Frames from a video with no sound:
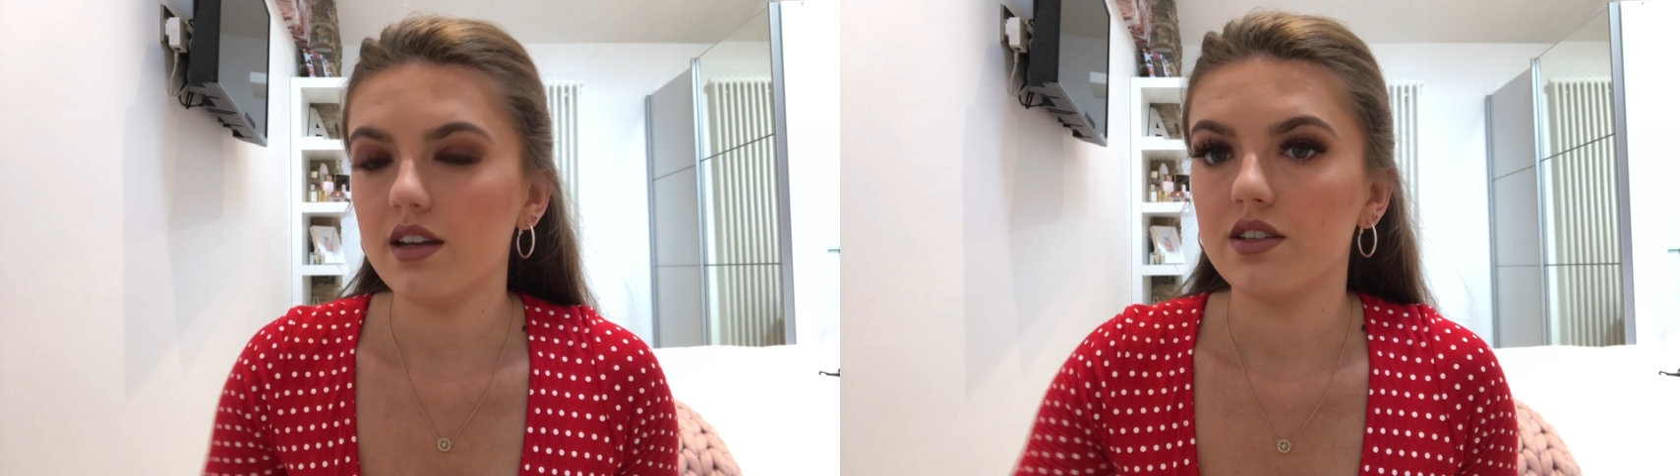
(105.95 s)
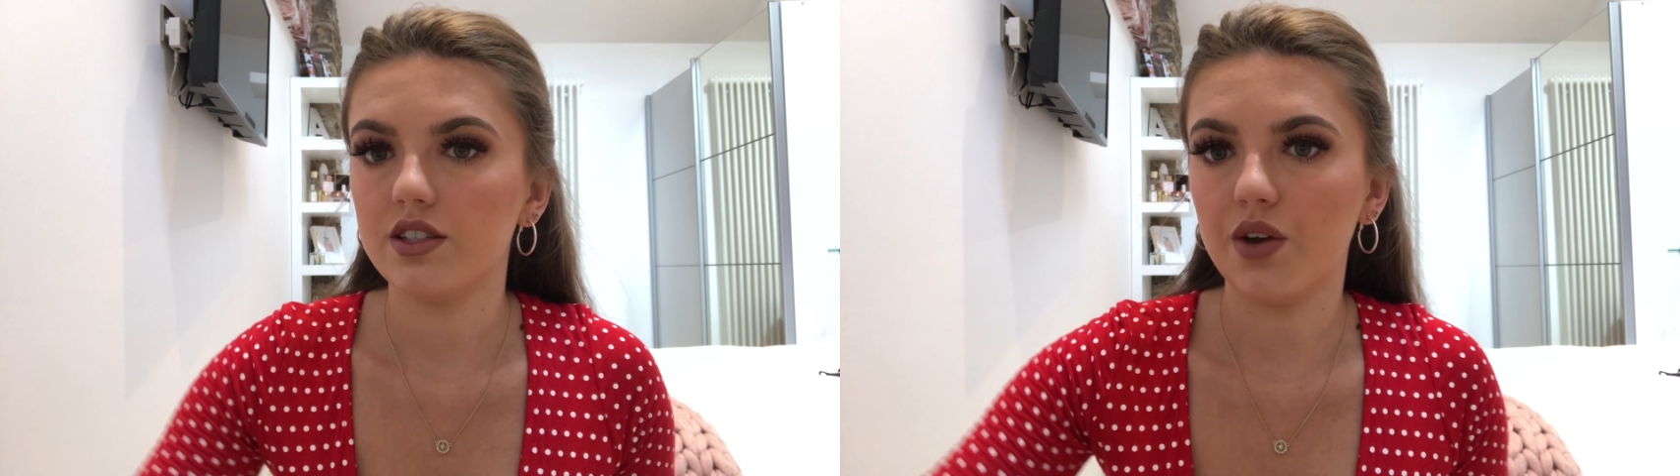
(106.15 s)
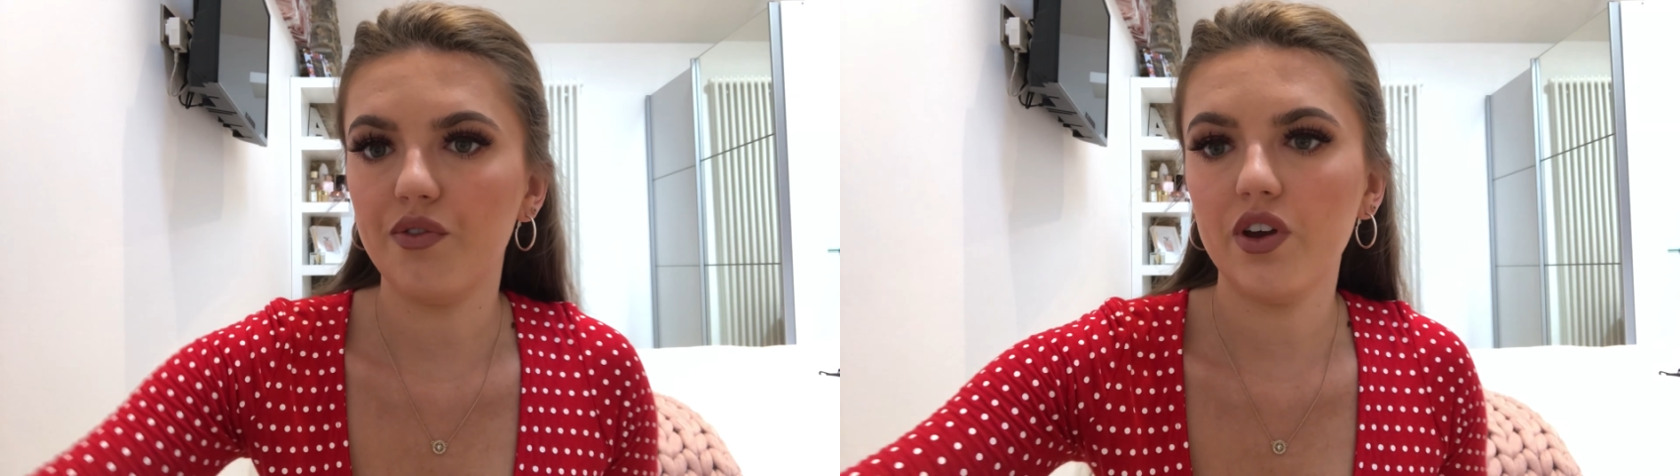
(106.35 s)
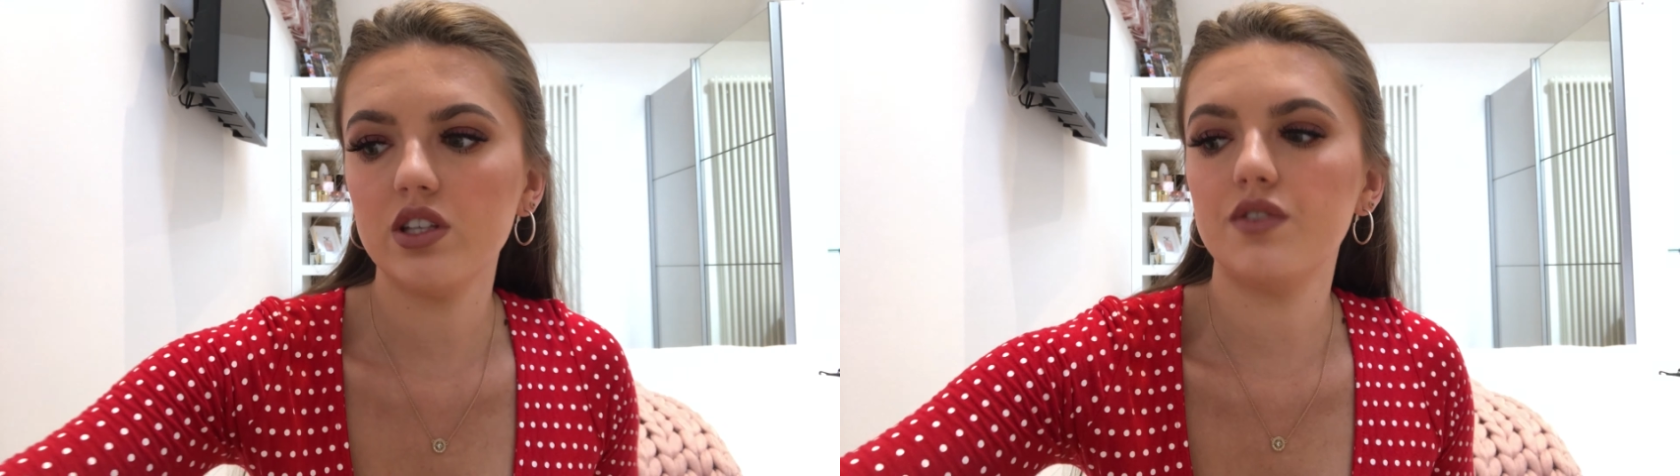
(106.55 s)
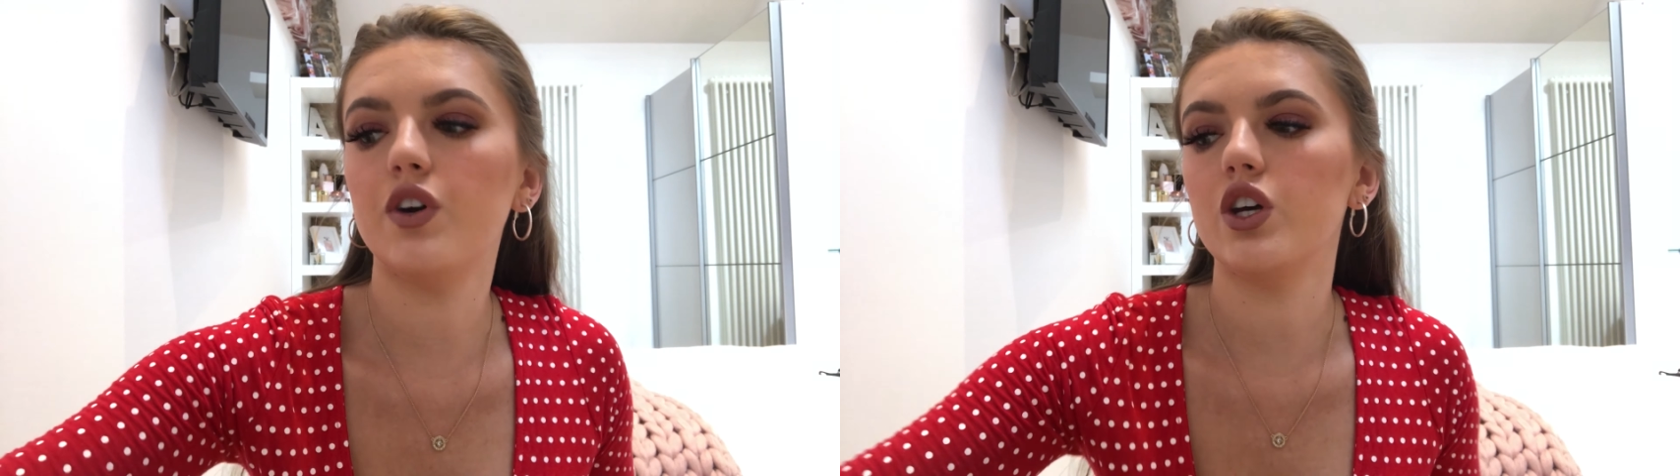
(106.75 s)
So
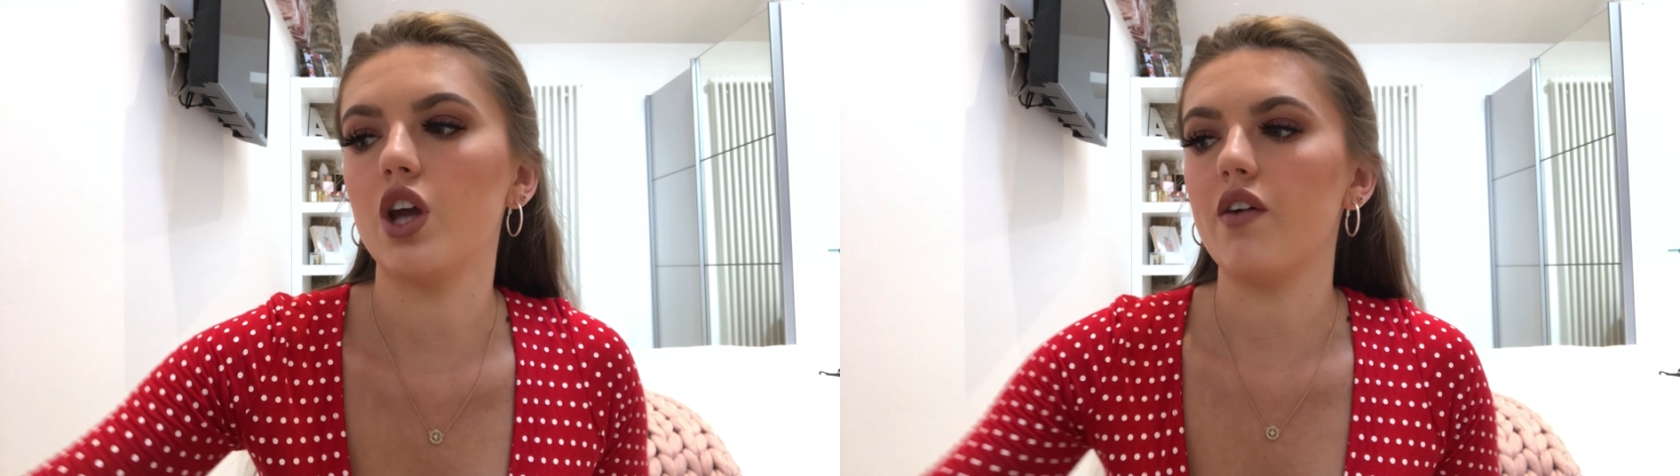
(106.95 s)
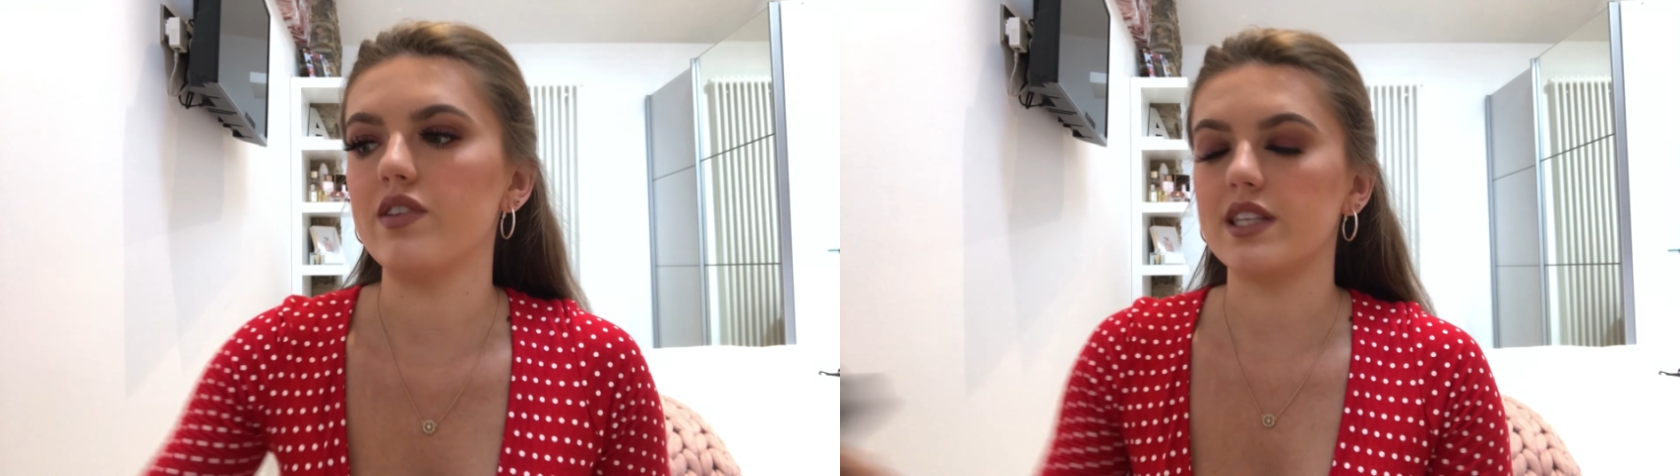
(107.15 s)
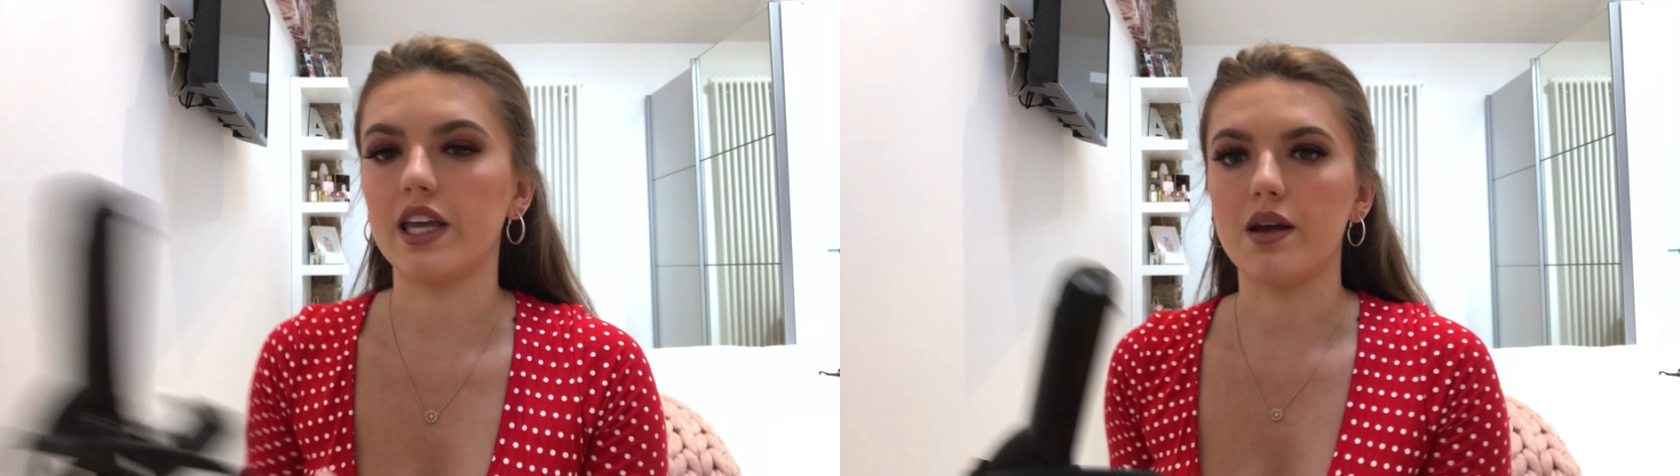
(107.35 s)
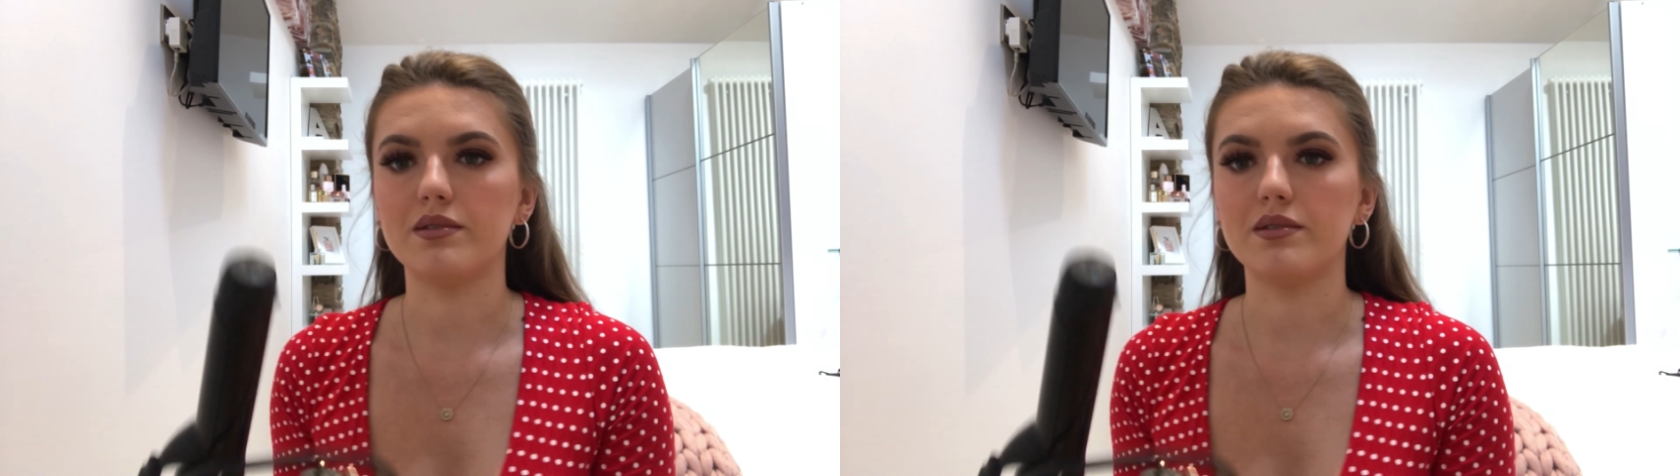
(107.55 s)
first of all, you're obviously going